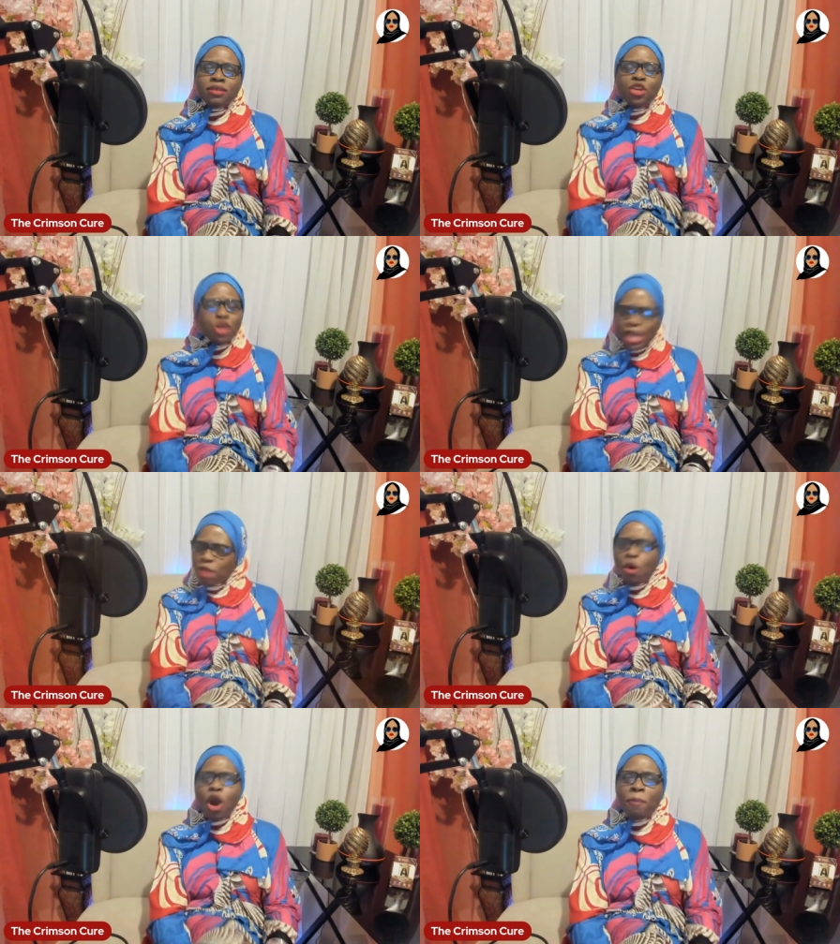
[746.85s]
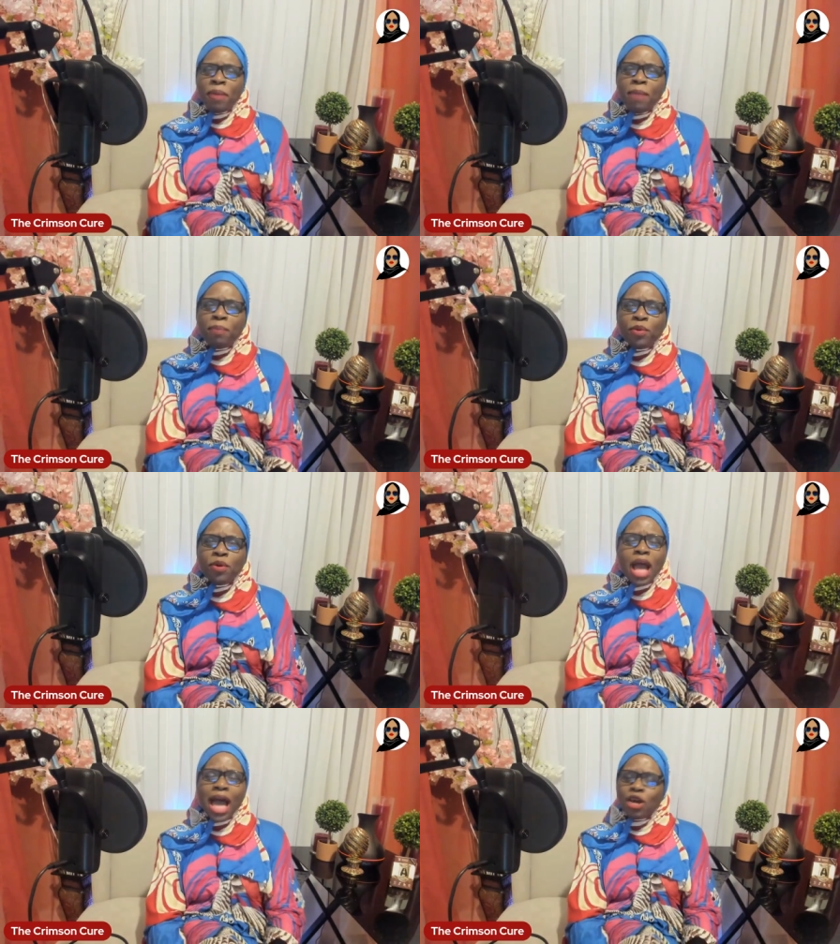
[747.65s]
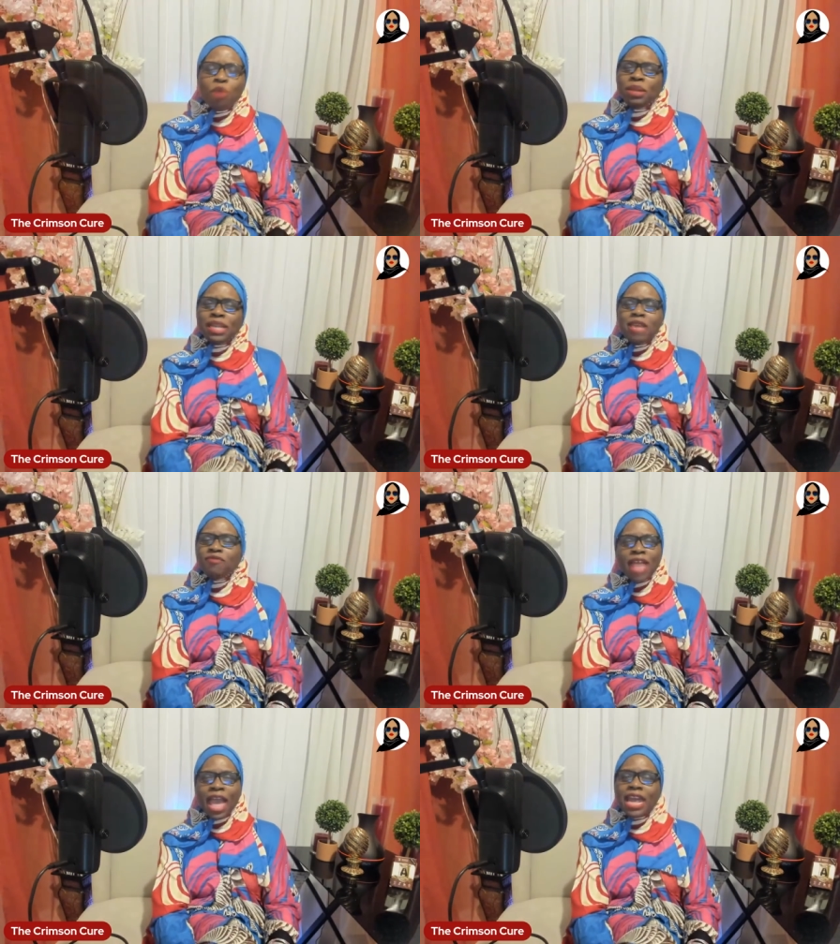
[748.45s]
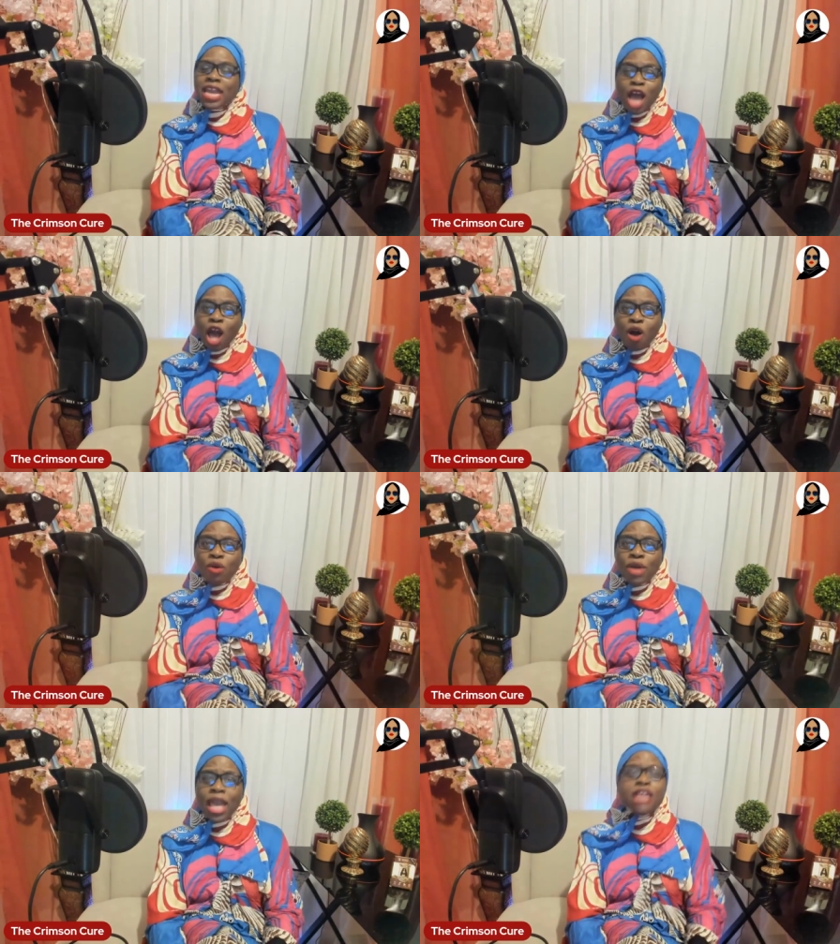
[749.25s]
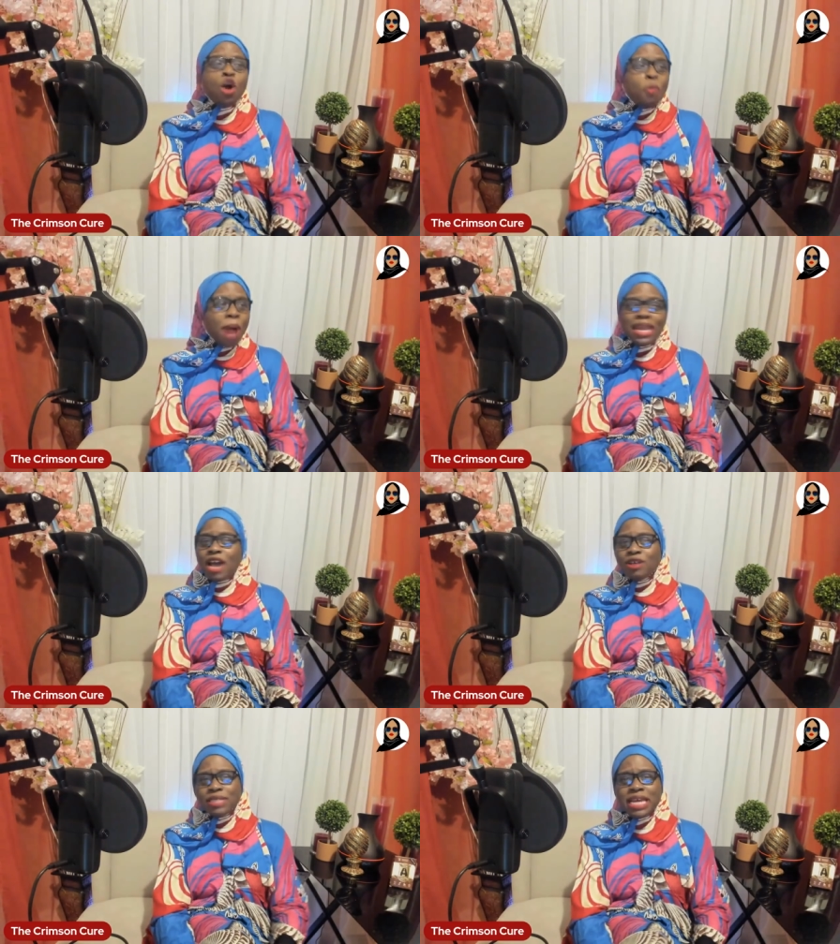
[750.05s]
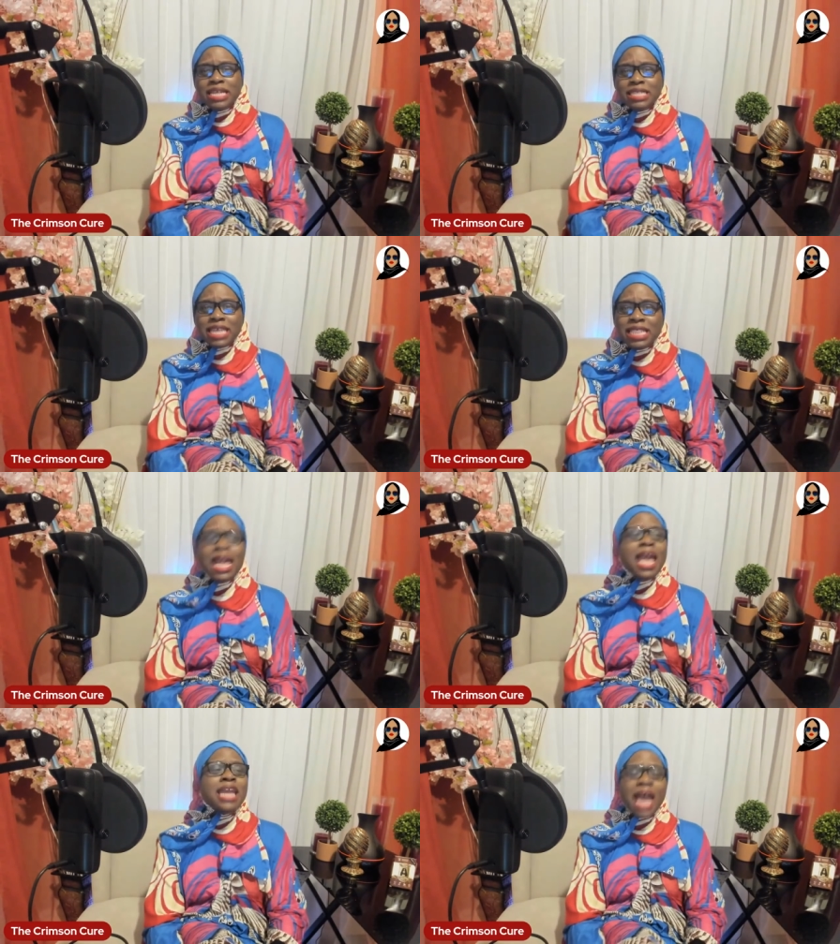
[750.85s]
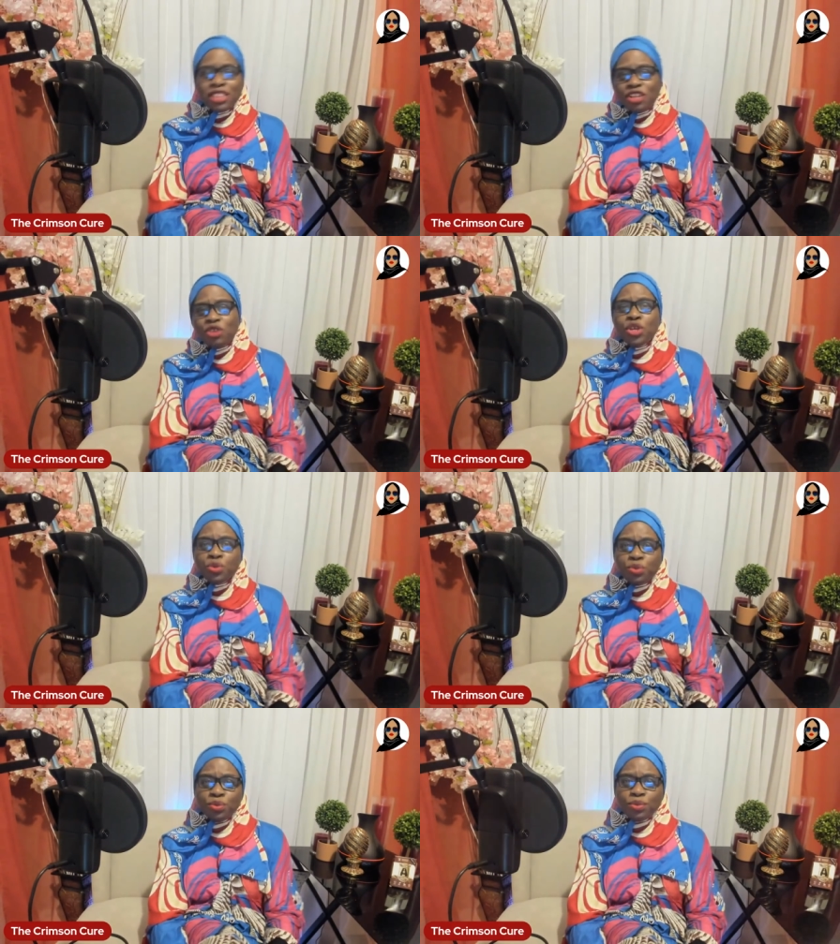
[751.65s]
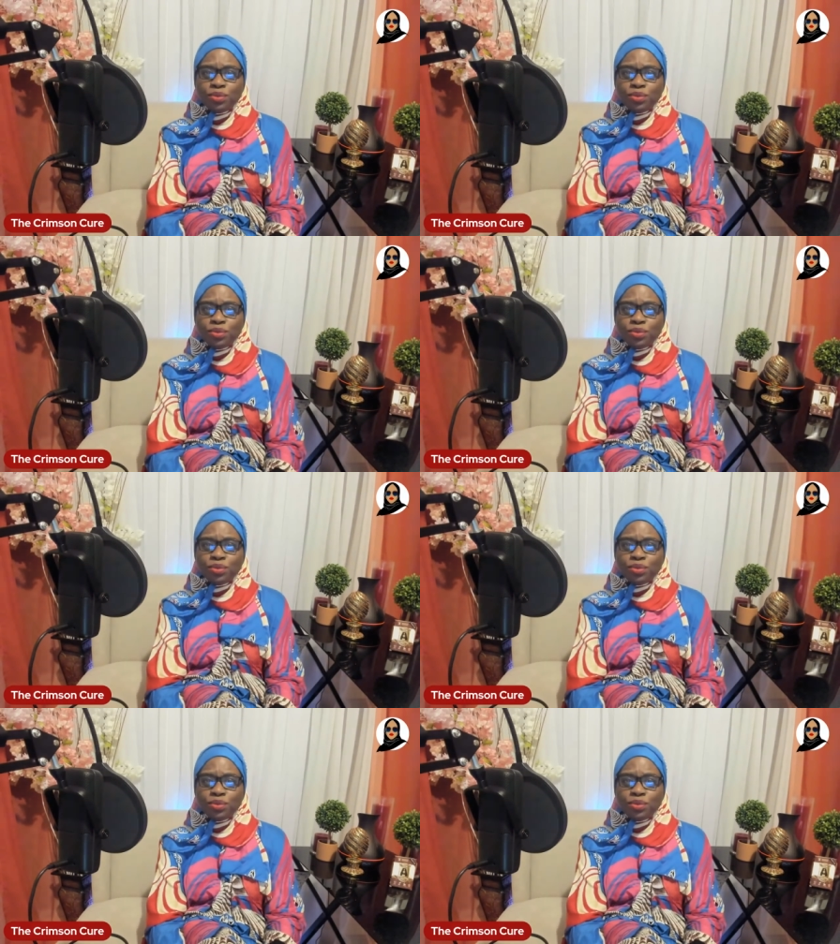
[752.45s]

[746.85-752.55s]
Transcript: You need more people. I don't believe that at all. And nobody else does either, and neither do you.